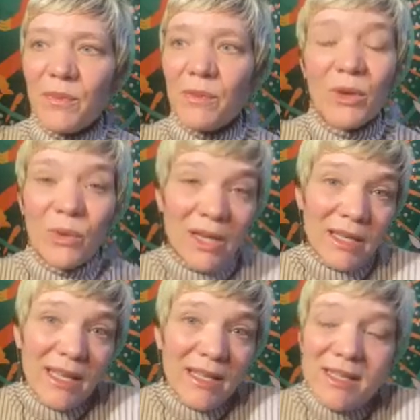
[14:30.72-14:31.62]
with what it
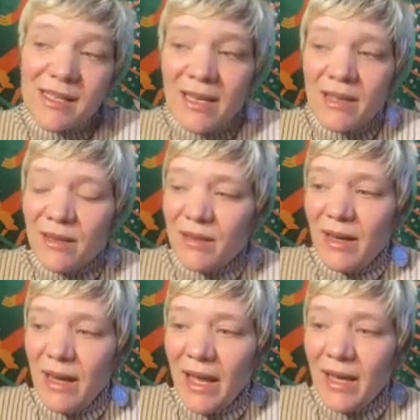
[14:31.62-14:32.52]
needs, and
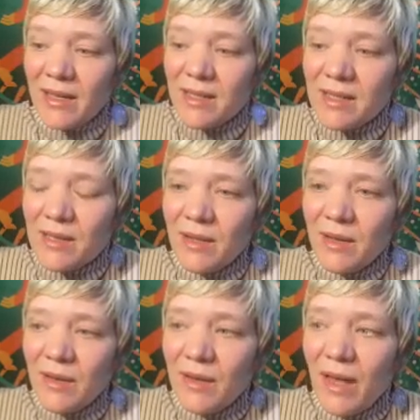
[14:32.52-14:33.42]

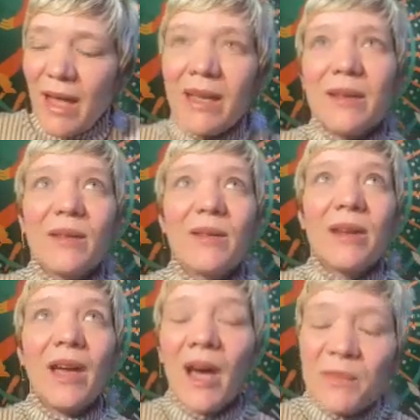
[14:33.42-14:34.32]
it
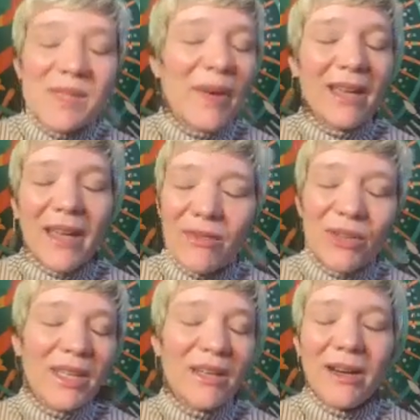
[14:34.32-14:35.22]
comes back
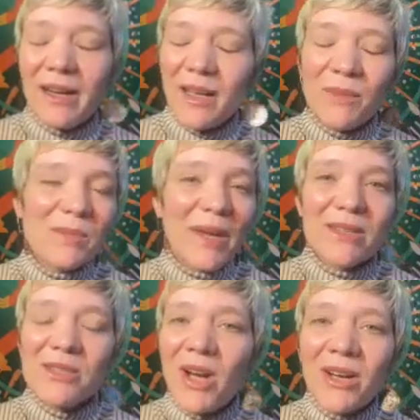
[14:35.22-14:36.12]
every year, and it comes back
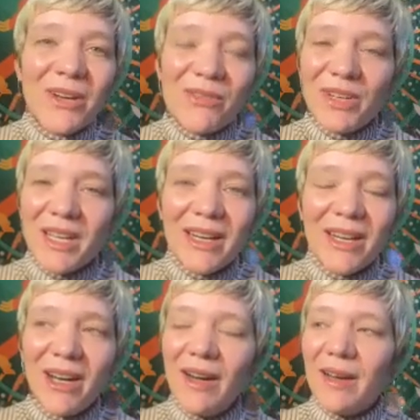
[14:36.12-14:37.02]
stronger every
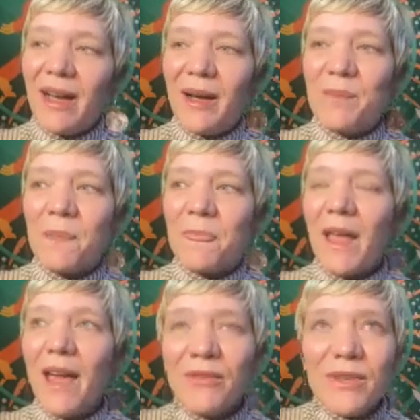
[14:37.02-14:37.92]
year.
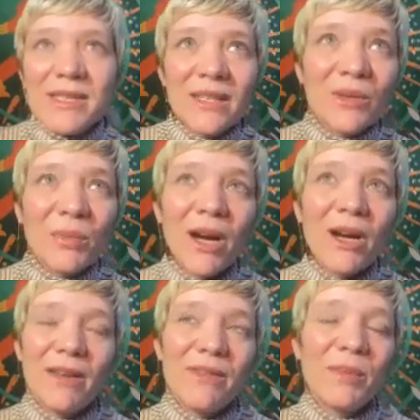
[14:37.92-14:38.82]
Every single
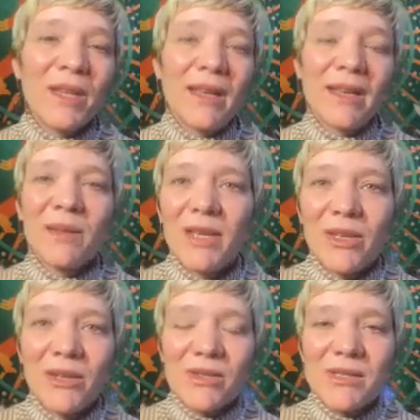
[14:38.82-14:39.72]
part of the plant can be
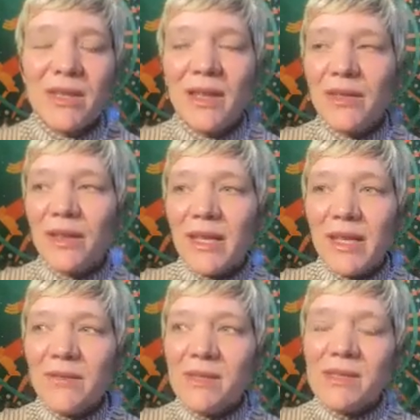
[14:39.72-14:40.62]
used: the
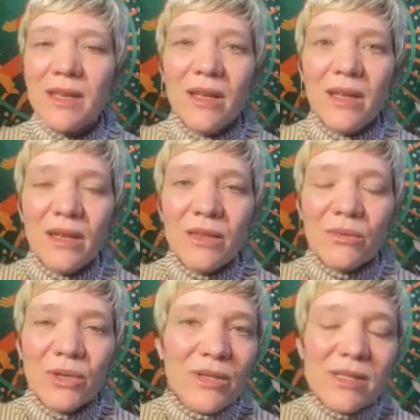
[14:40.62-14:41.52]
leaves, the
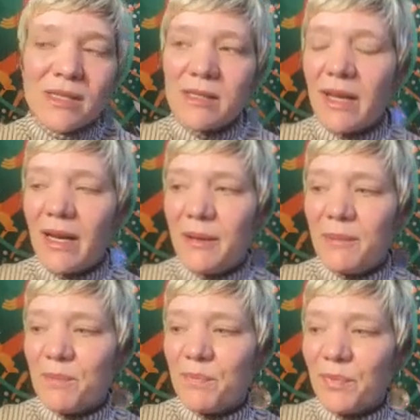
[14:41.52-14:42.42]
roots,
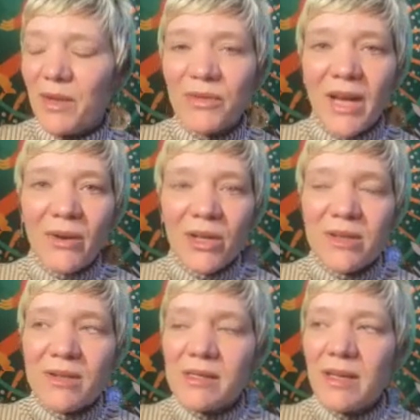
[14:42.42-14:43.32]
the
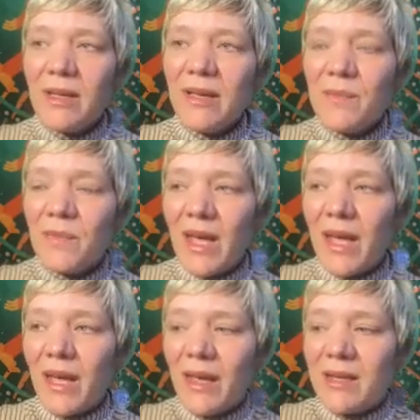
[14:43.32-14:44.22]
flowers,
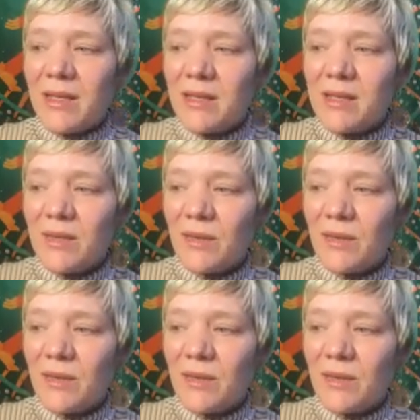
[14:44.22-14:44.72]
and